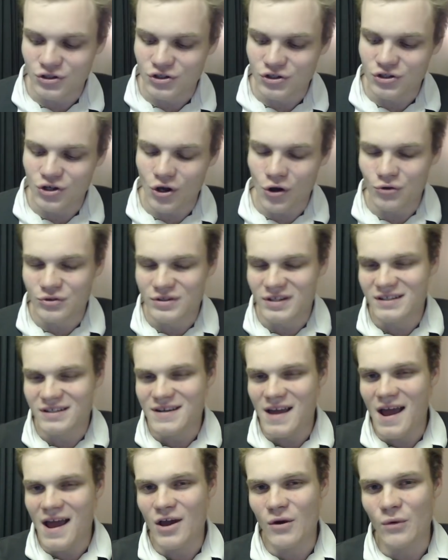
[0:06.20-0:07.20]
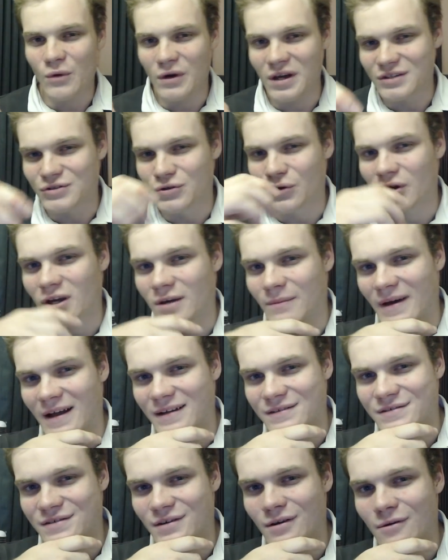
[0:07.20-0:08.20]
So today we are talking
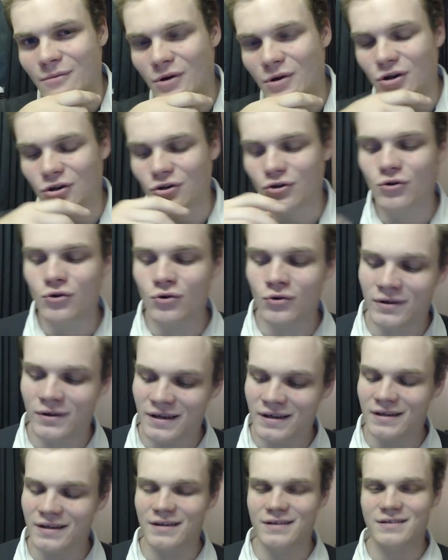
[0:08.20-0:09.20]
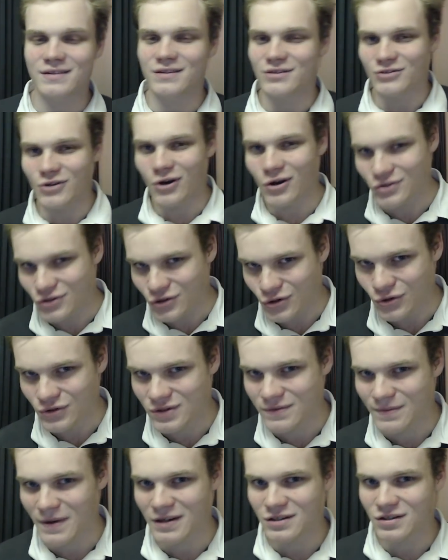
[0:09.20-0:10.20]
about some New Year's Doctor Who
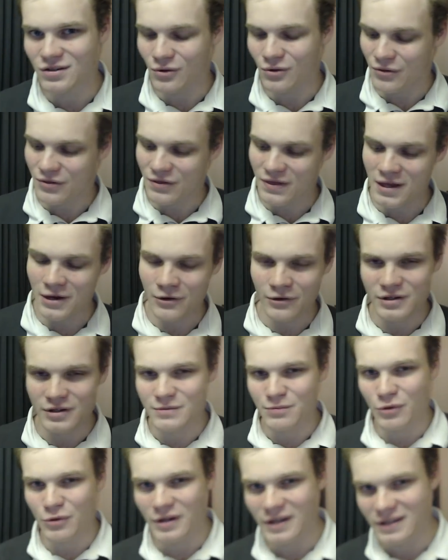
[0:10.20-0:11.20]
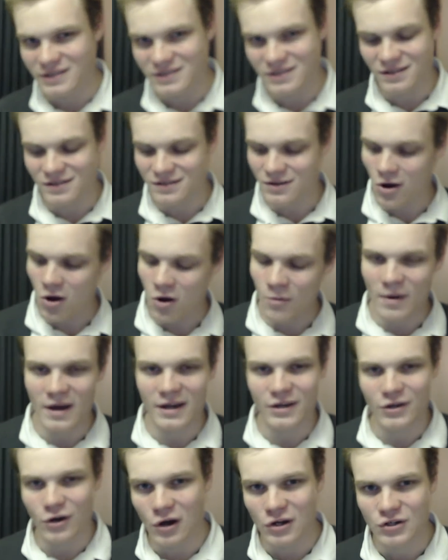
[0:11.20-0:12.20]
special theories, predictions. Oh
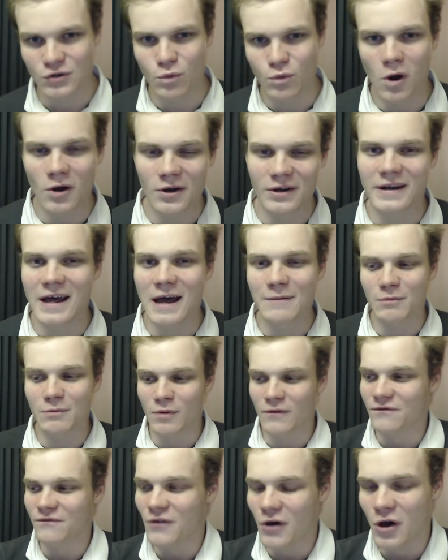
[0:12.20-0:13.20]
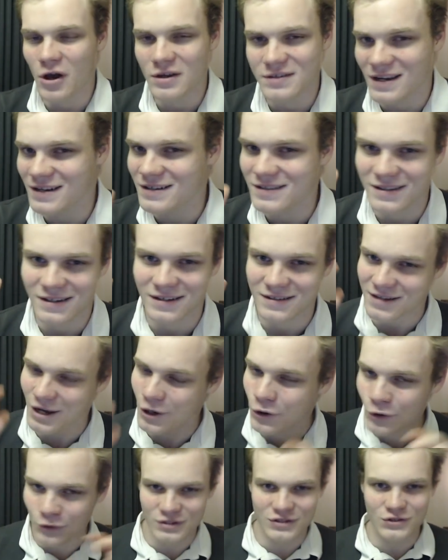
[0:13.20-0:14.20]
my gosh, what could happen? But first, I just need to
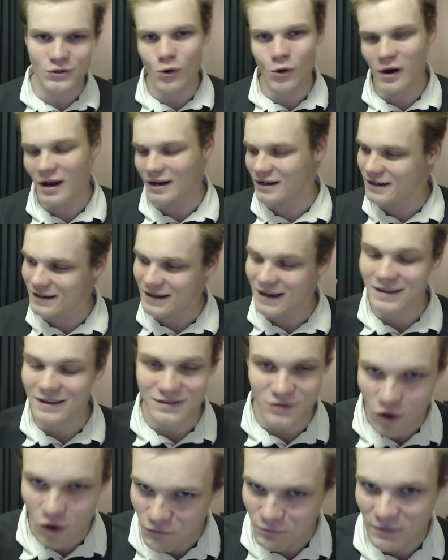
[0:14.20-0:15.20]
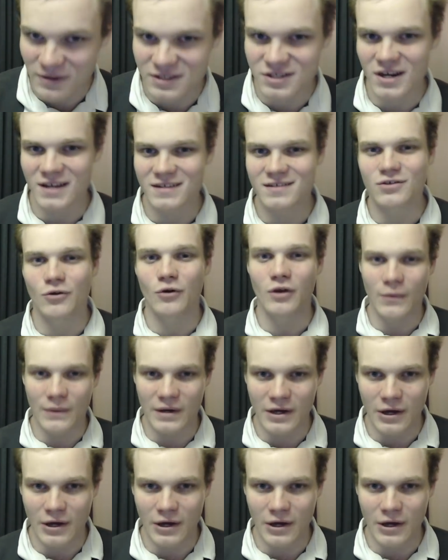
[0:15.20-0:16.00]
tell you a story. I need to get this off my chest. So here we